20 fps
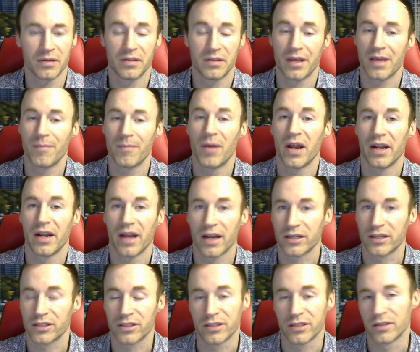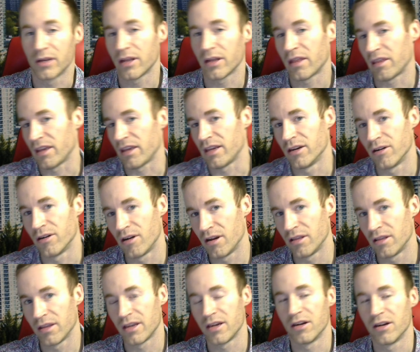they might actually, at the
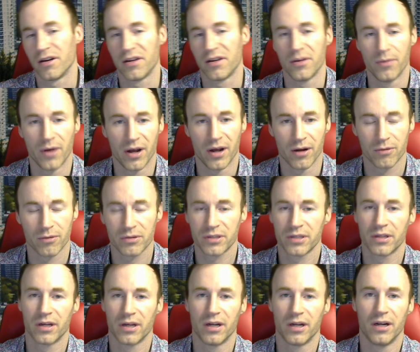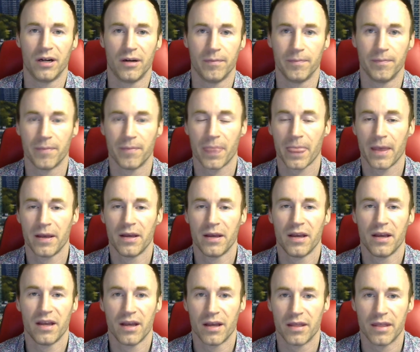hearing, they hear you out.
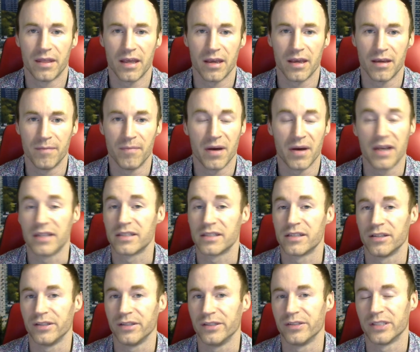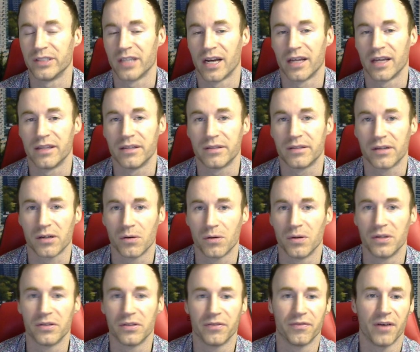They might still decide that they're
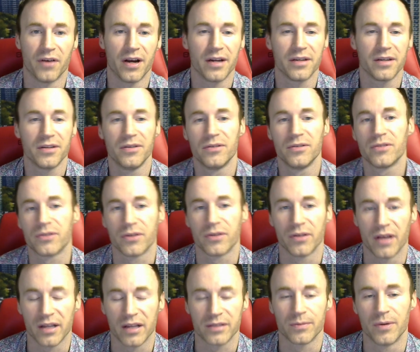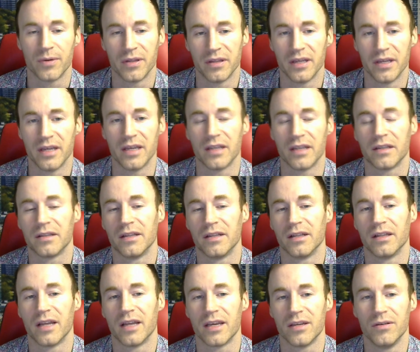going to fine you. So that's when they'll
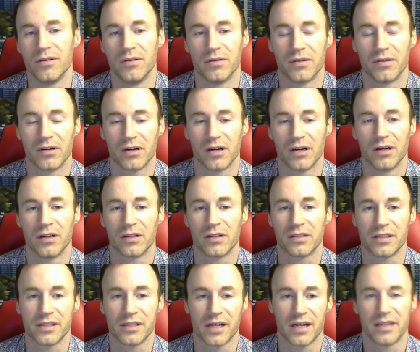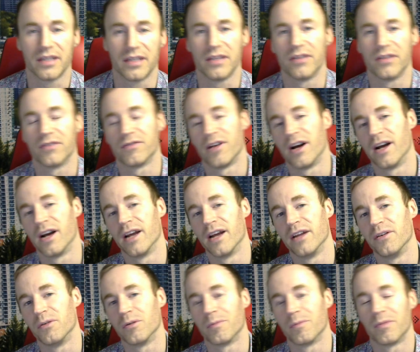let you, they're going to decide to either
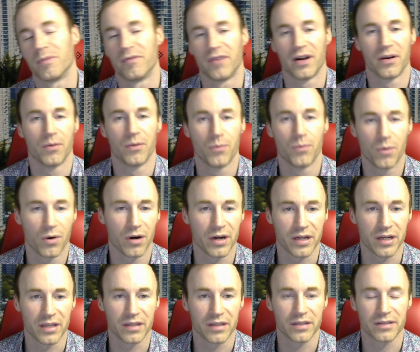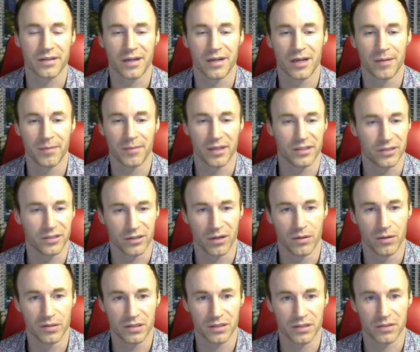fine or provide a warning this time, let you
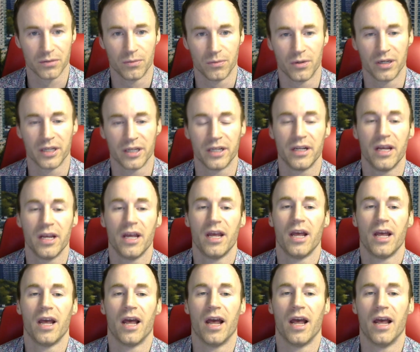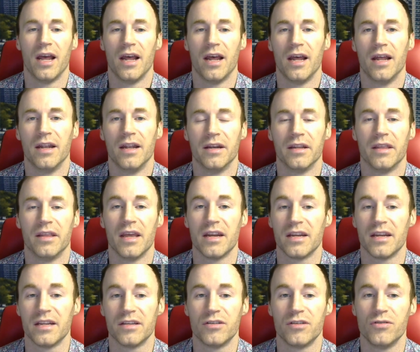go with just a warning. And they
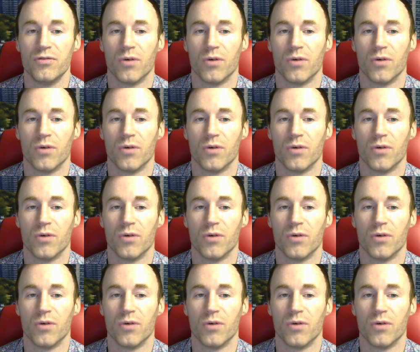need to